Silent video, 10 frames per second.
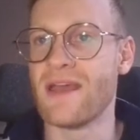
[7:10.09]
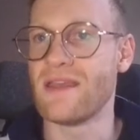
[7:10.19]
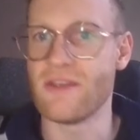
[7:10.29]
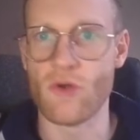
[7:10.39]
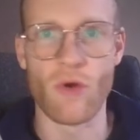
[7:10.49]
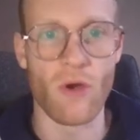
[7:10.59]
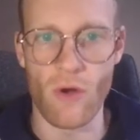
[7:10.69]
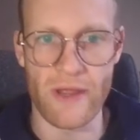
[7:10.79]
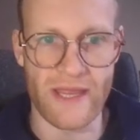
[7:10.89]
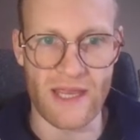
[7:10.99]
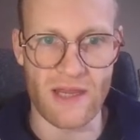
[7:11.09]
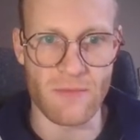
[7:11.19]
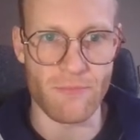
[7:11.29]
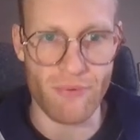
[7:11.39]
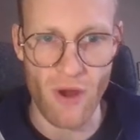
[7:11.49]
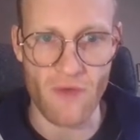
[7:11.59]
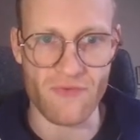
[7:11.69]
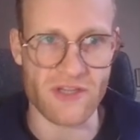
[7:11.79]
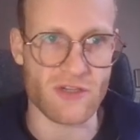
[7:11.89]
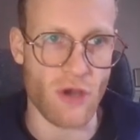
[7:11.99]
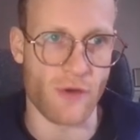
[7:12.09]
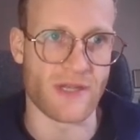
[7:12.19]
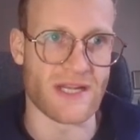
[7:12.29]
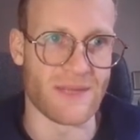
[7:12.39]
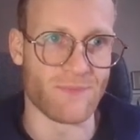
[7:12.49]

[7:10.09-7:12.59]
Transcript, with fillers: euro in profit currently.